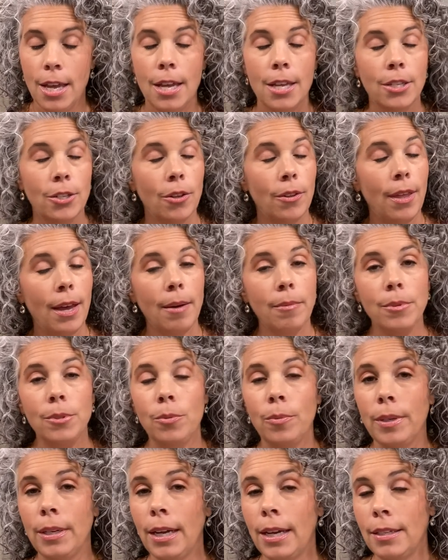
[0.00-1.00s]
So that was
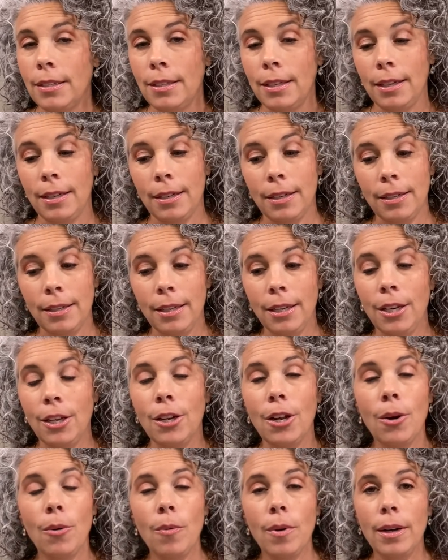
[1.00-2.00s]
when I said, you
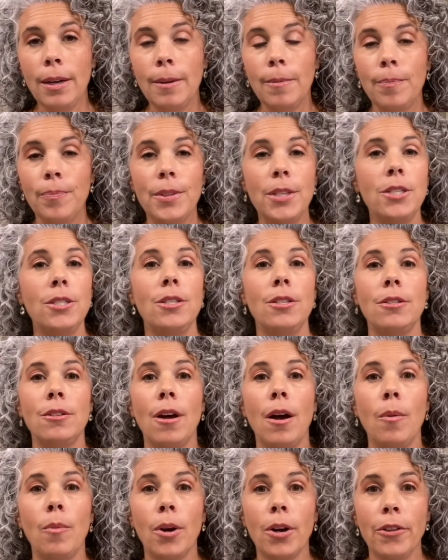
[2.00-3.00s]
know what? This is
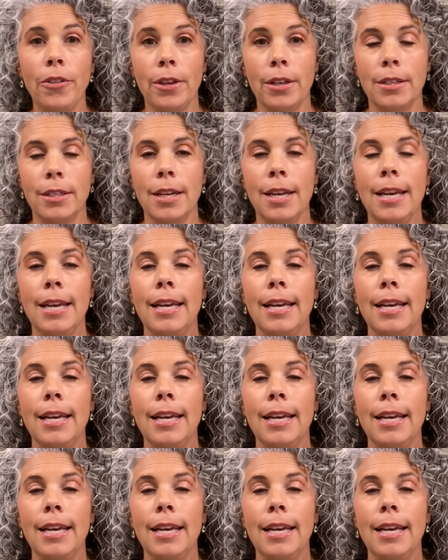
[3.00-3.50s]
not worth it.